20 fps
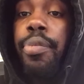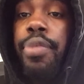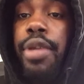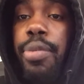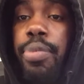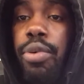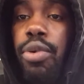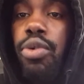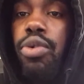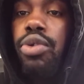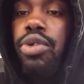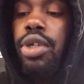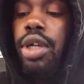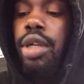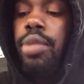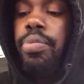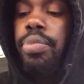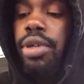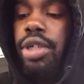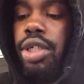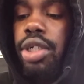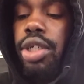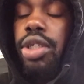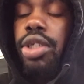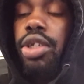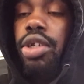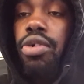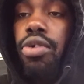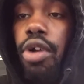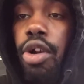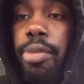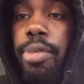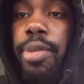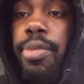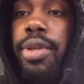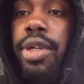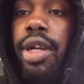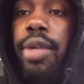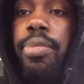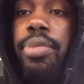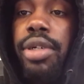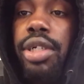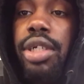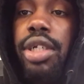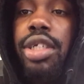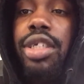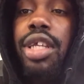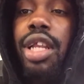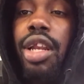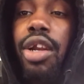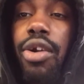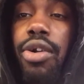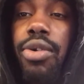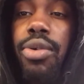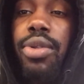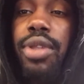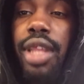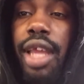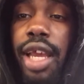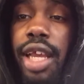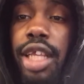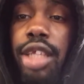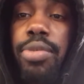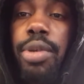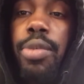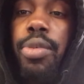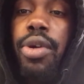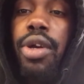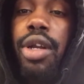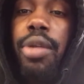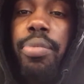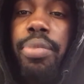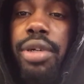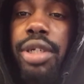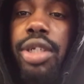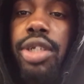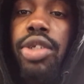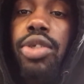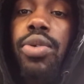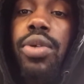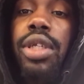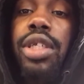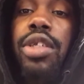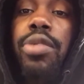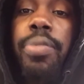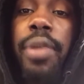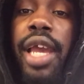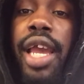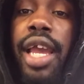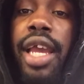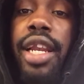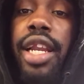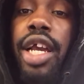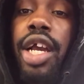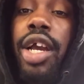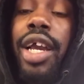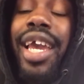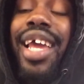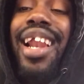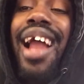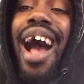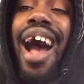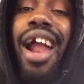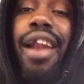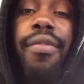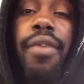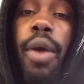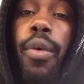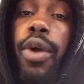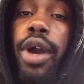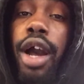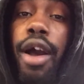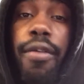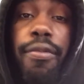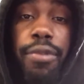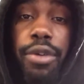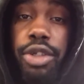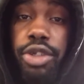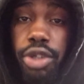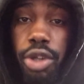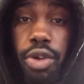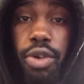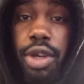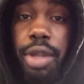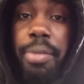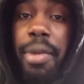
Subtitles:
people who's going to push us to grow, people going to push us to learn new things, people going to push us to expand and get out of our comfort zone.